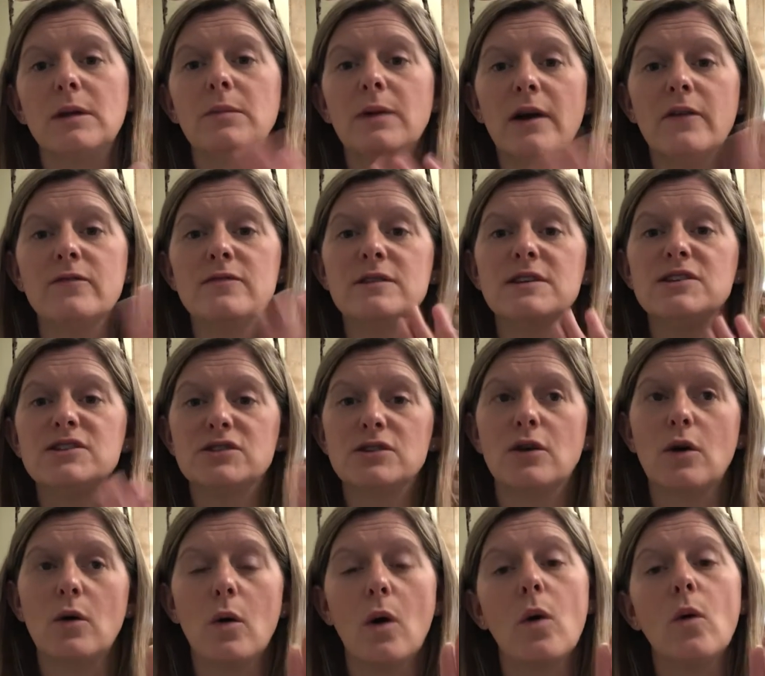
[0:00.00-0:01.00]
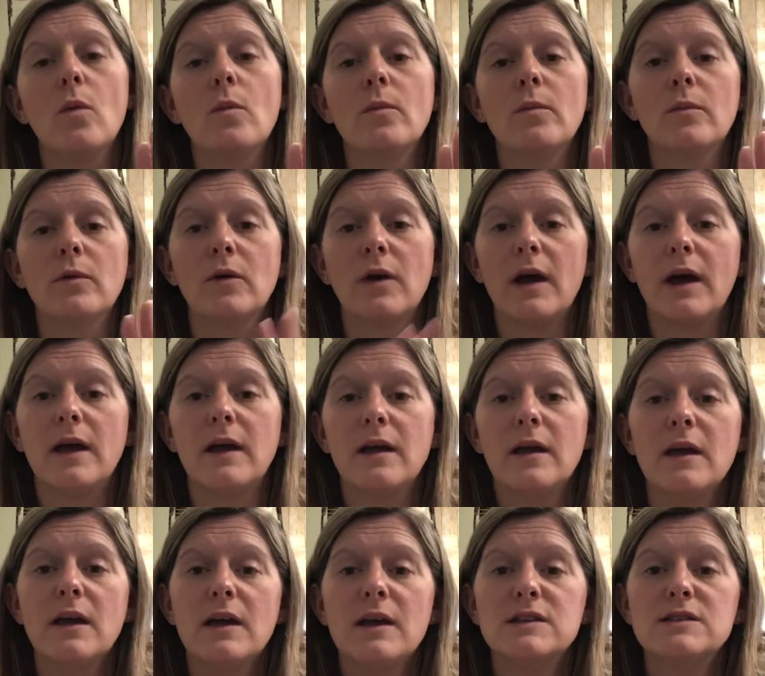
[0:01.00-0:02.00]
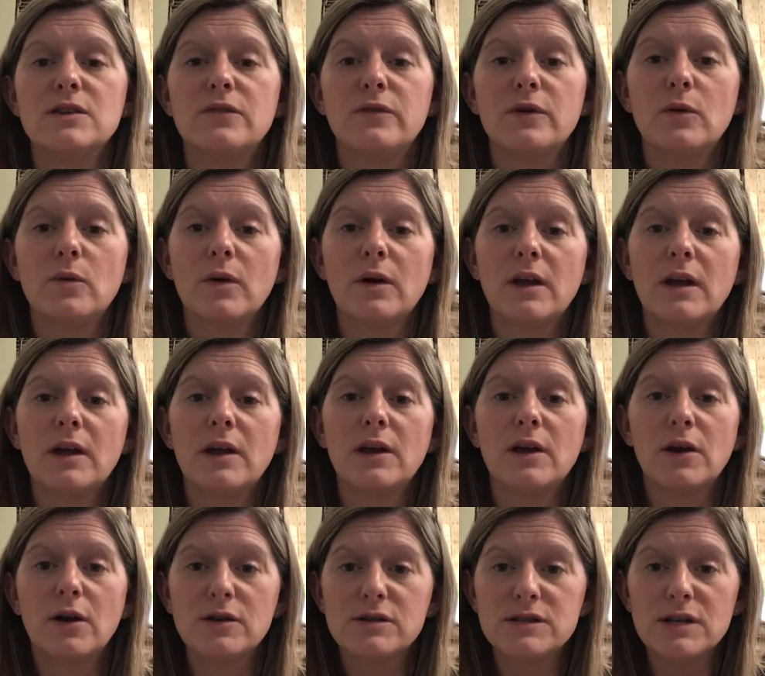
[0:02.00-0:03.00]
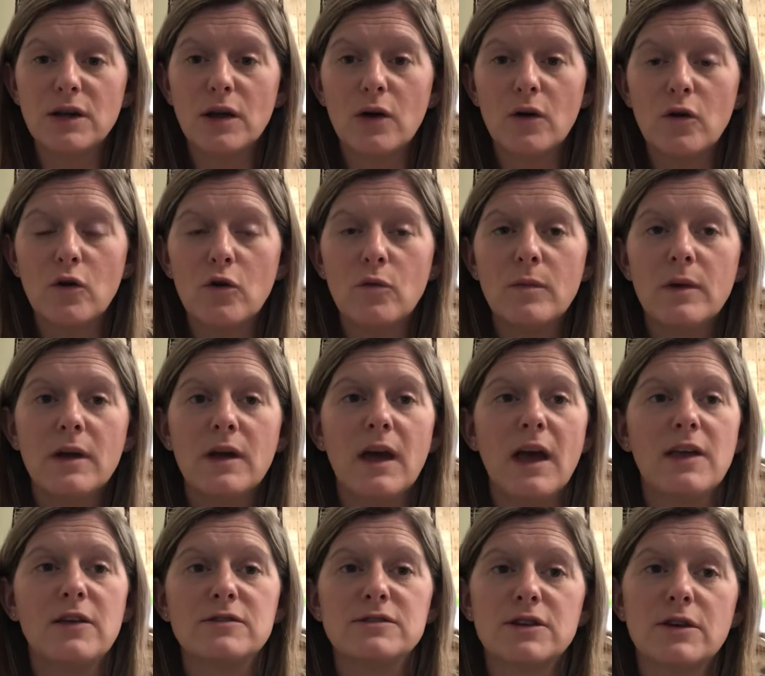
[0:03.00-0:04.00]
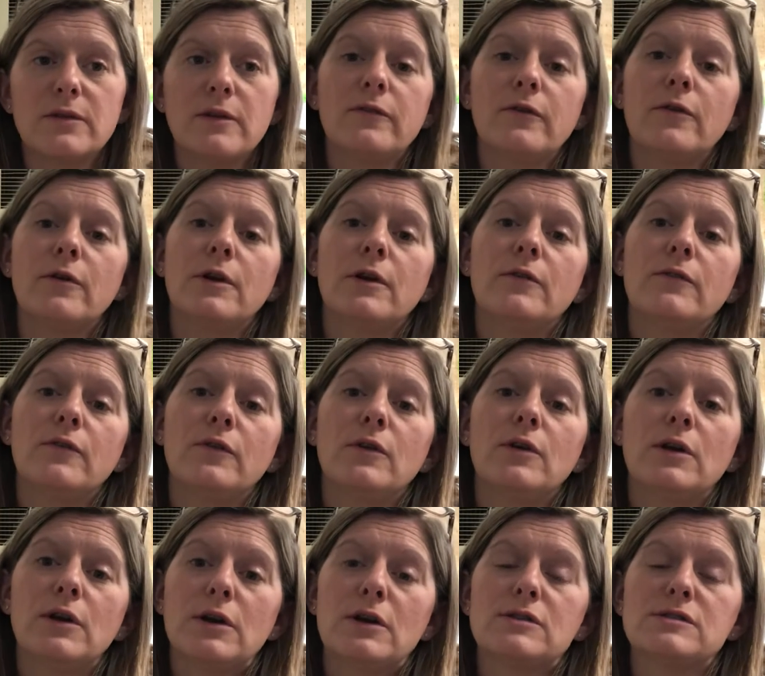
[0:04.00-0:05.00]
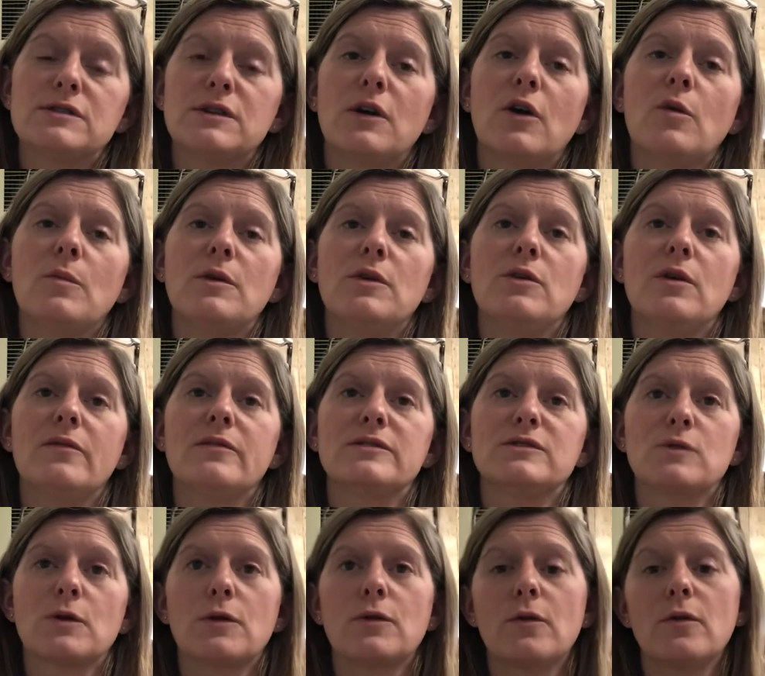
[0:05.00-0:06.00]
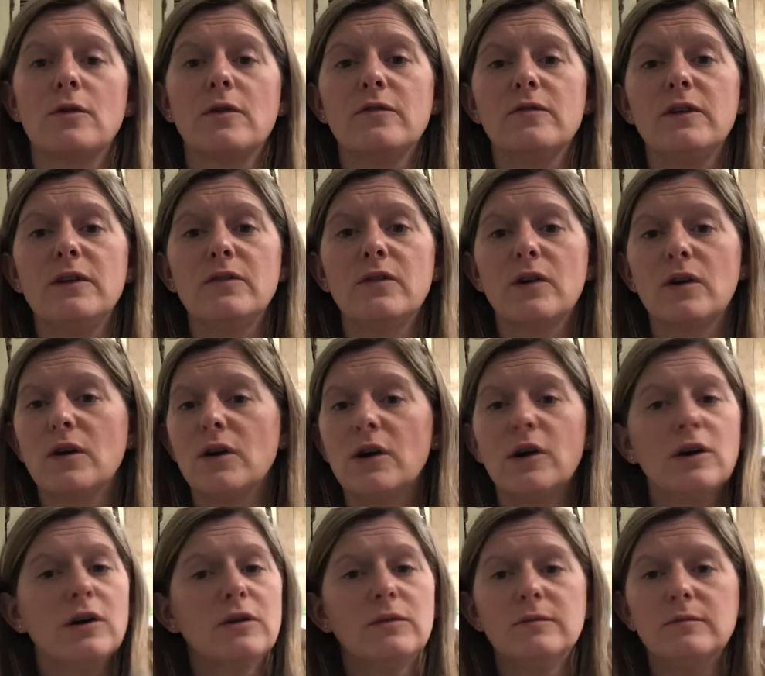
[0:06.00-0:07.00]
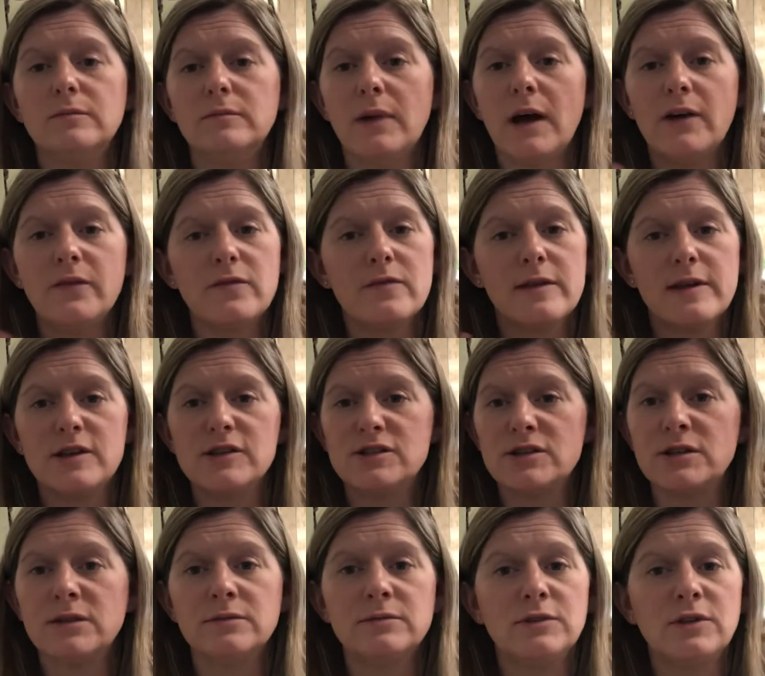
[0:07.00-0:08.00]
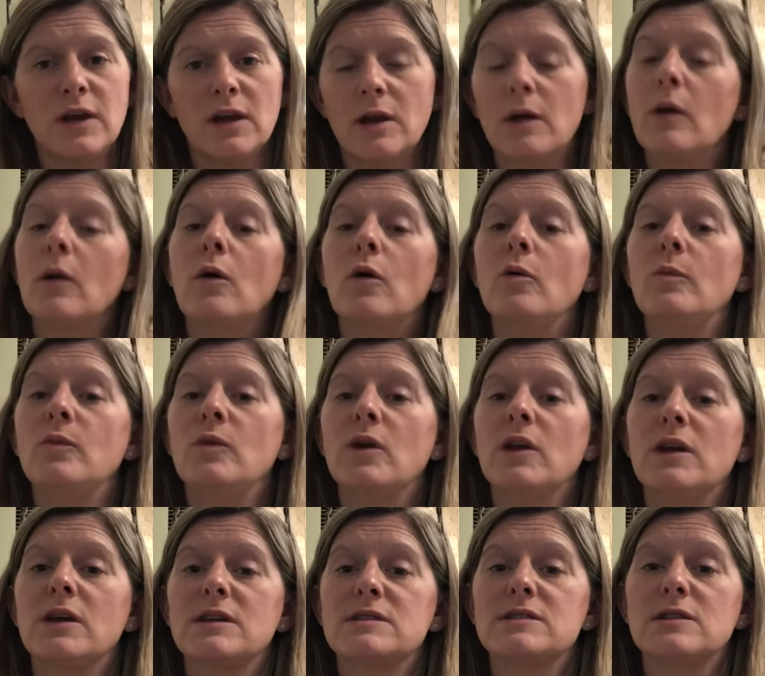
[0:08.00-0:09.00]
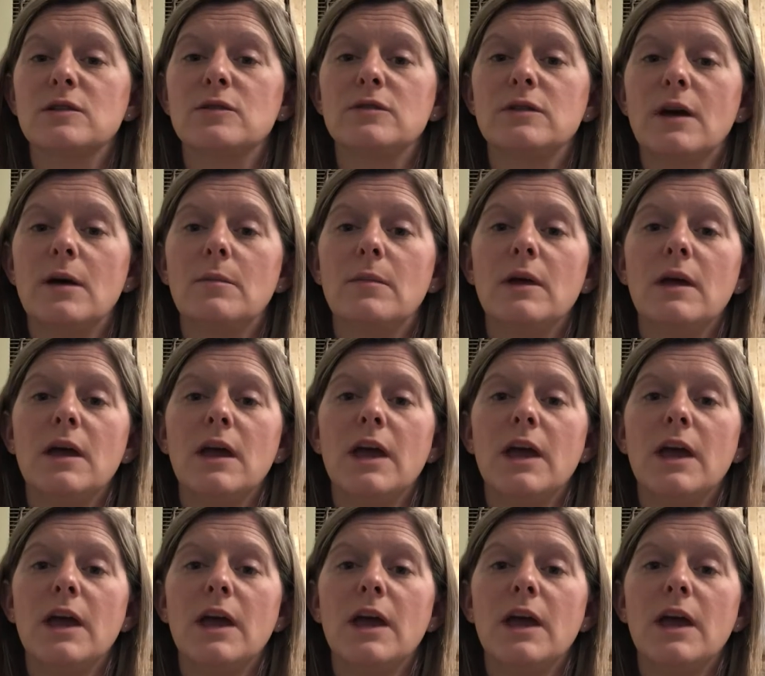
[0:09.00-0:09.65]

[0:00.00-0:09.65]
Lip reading: Bye Felicia, go home, okay? So if you're working in a nursing home and you're serving food in a nursing home and you have a sore throat and a fever, bye Felicia, you gotta go home, you gotta exclude them.